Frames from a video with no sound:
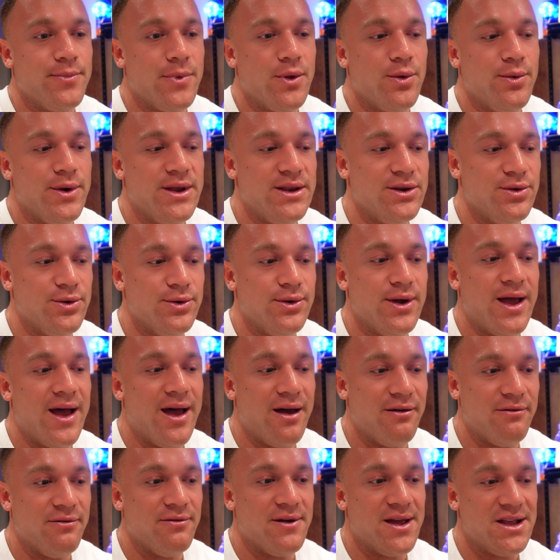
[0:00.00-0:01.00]
we do
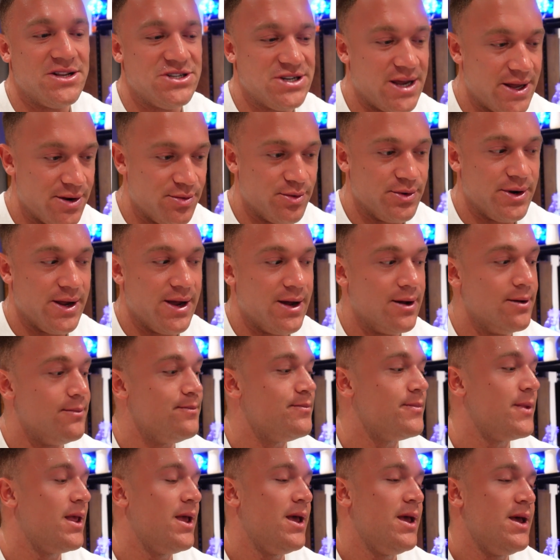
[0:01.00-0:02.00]
have a channel now.
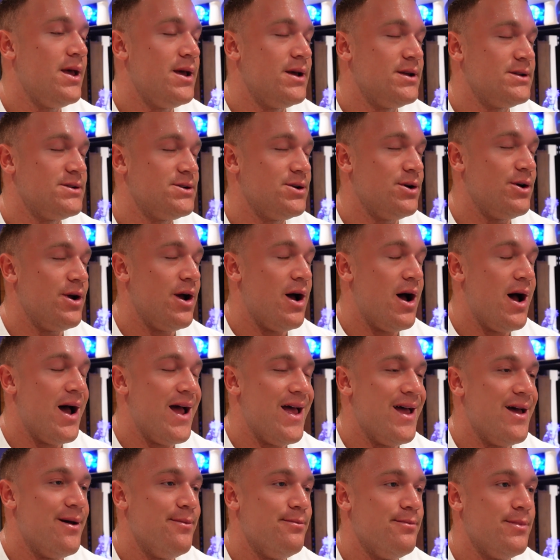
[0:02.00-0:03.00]
So
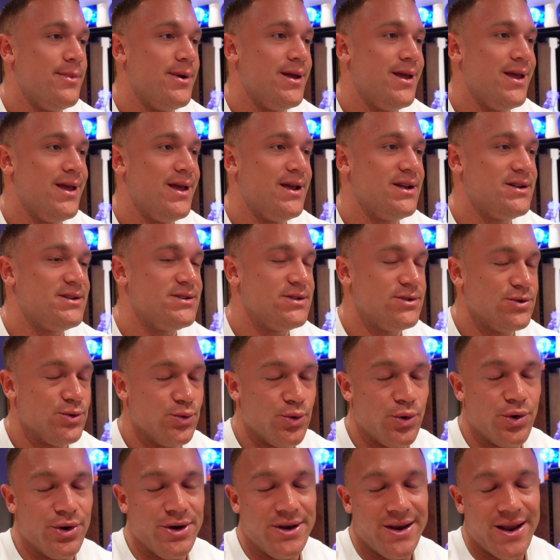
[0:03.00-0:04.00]
I am
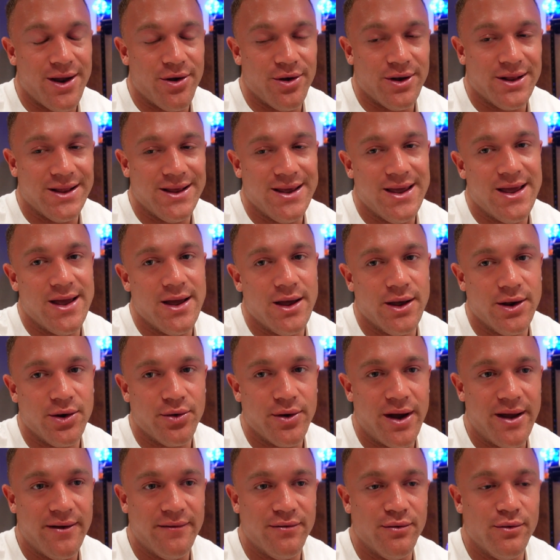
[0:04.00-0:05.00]
extraordinarily
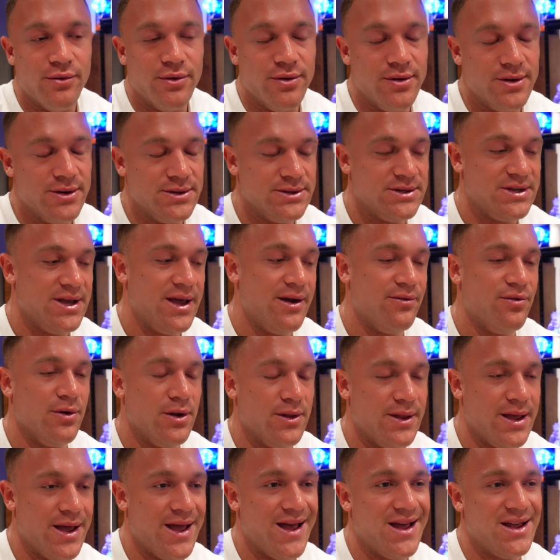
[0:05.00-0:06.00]
grateful to
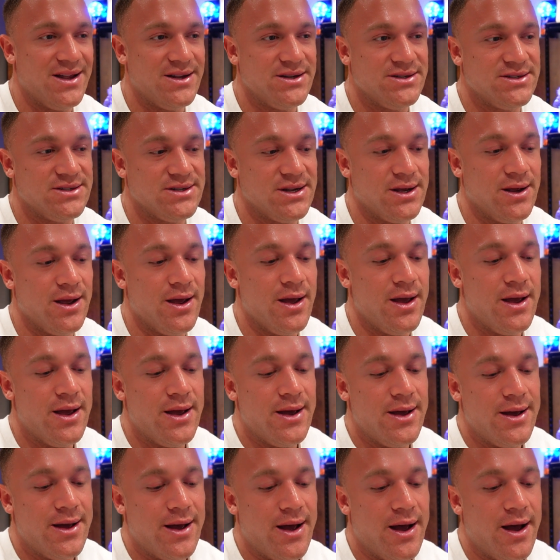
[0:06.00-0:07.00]
everyone that has
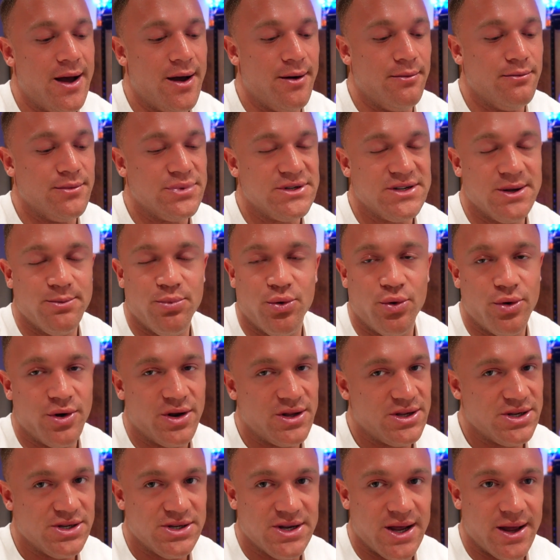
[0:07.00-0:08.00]

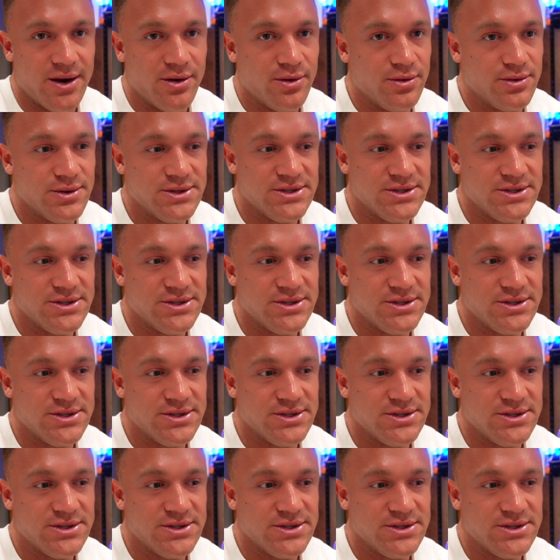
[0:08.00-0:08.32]
supported the channel